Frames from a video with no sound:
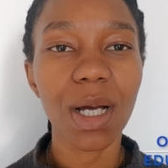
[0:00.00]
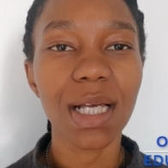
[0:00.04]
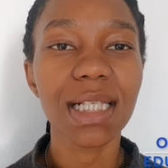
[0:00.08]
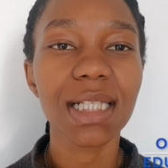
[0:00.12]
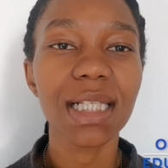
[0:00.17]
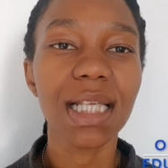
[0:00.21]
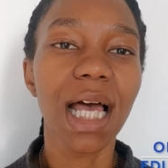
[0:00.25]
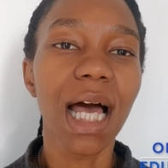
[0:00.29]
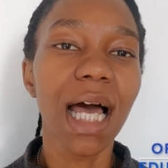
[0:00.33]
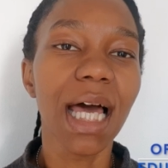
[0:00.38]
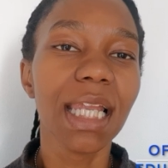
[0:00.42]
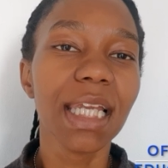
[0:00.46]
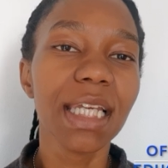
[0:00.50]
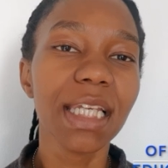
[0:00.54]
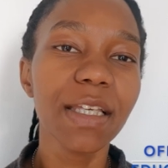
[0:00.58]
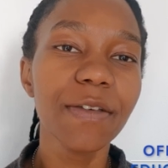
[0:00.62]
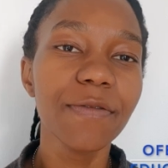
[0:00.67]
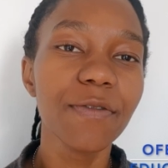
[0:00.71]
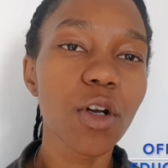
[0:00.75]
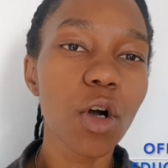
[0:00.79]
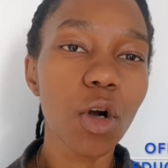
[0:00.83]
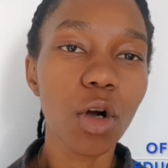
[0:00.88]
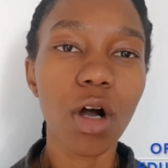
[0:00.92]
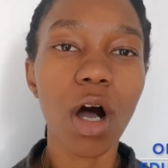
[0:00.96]
us.
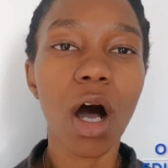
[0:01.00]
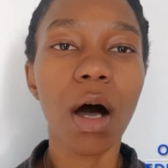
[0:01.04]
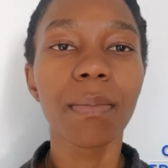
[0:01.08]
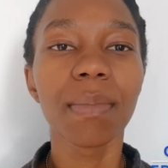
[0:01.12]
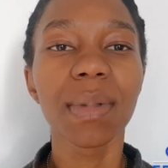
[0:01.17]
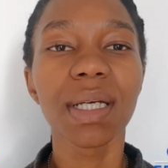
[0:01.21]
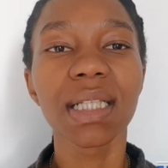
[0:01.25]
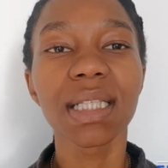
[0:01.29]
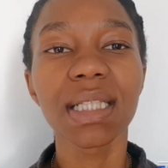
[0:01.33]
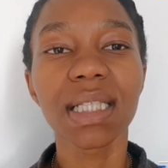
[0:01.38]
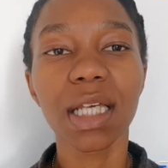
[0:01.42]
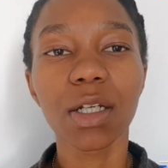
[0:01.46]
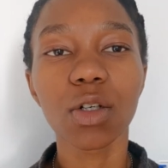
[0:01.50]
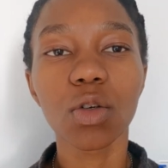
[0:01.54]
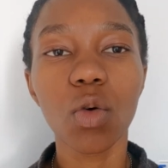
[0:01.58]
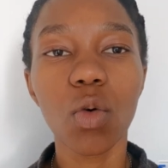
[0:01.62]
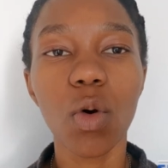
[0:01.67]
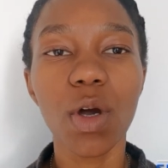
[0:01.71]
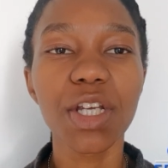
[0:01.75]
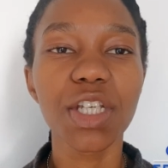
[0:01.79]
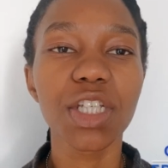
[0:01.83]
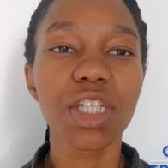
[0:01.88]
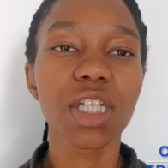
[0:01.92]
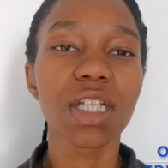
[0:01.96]
Leave your comments and
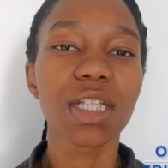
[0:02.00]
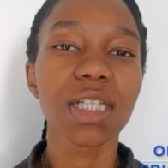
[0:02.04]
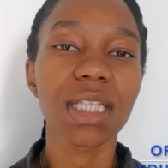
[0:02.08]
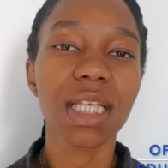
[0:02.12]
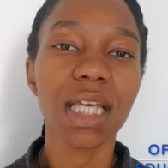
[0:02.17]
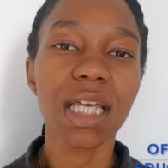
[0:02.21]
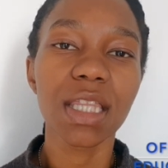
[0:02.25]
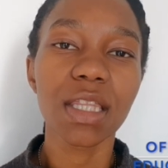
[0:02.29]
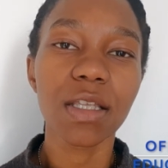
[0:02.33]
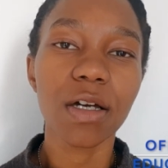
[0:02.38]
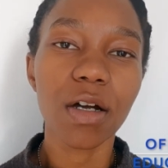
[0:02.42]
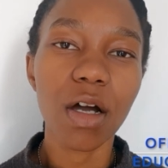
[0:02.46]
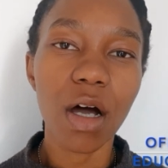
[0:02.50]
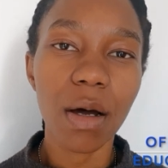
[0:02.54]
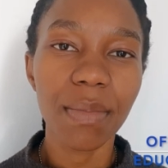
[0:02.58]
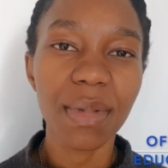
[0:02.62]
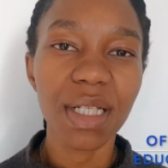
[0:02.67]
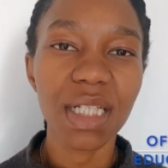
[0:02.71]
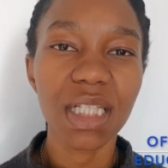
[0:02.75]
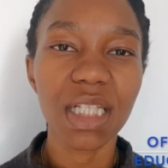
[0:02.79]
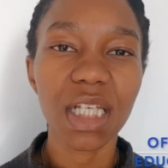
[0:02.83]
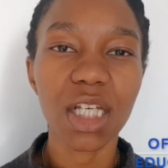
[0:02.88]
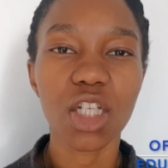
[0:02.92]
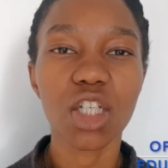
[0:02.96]
questions in the
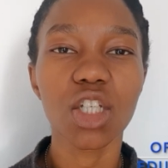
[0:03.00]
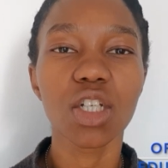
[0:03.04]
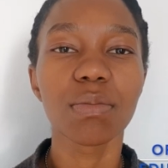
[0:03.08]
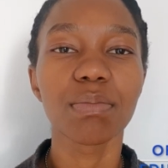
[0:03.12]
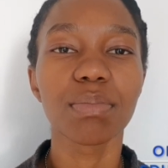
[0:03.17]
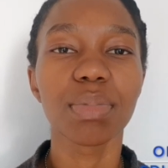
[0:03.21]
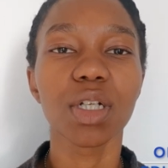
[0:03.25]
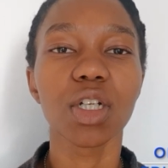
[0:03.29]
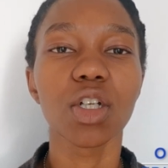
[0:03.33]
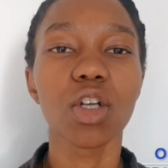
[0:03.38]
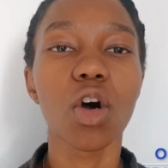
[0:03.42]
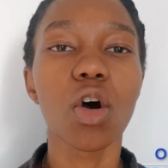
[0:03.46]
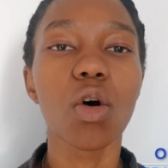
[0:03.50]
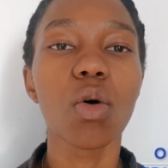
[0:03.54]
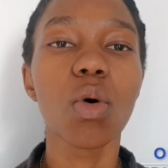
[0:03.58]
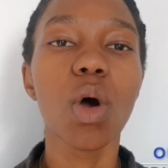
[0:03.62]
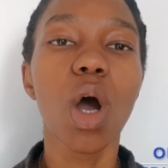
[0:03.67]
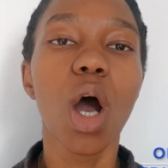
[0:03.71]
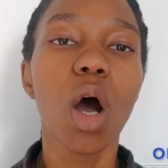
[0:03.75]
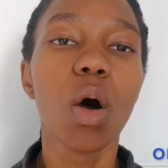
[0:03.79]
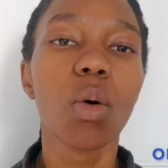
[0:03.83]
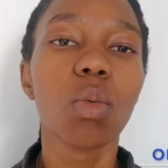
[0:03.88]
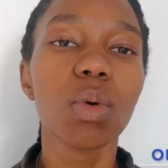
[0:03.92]
comment section below.